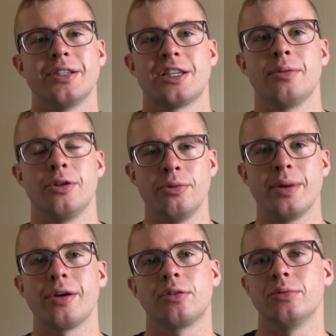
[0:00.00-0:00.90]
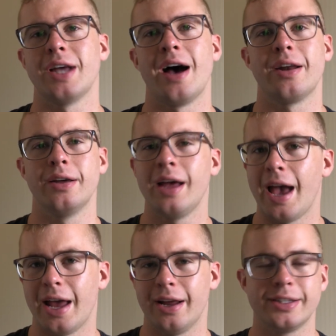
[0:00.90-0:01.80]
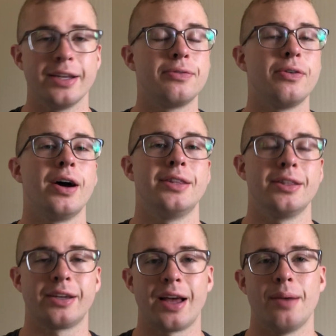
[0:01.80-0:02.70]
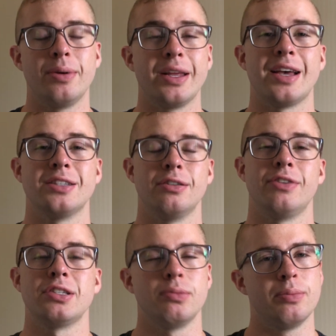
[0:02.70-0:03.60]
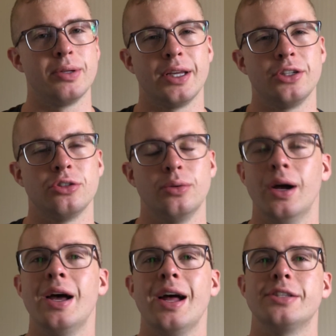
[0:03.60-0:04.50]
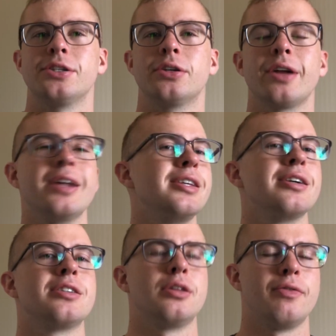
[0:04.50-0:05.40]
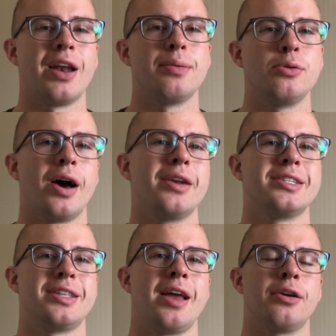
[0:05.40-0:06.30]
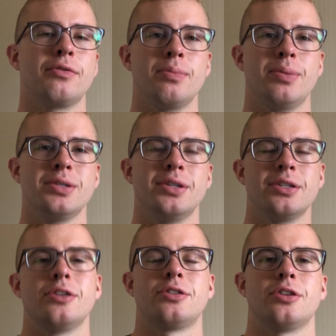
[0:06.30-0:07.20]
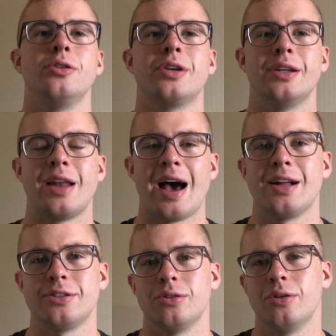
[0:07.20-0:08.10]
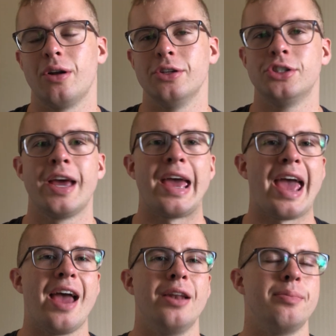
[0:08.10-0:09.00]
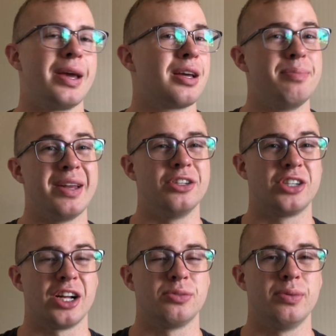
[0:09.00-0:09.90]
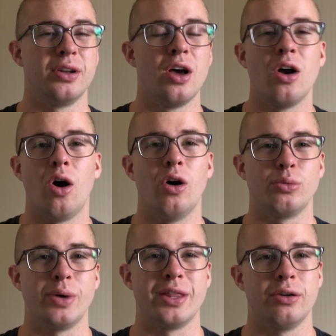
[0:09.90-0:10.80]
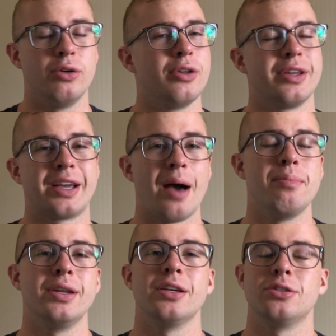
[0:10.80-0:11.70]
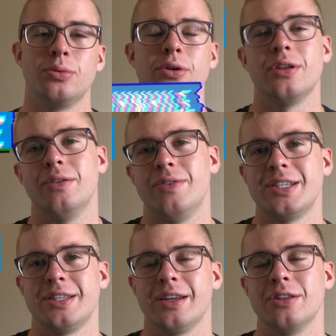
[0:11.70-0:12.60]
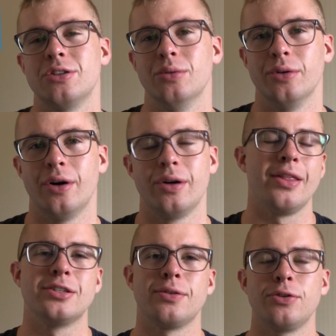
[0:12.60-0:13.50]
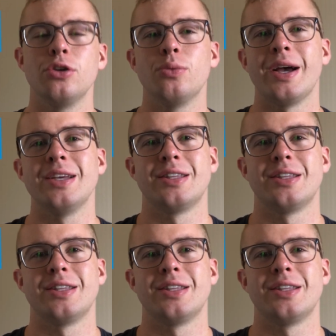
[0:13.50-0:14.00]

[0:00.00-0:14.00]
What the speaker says: some of the numerical data and identified that the company has investment potential, it's a good idea to develop your understanding of the business so you can enhance your knowledge and make a better judgment on whether or not the company is worth investing into or not. There's a few ways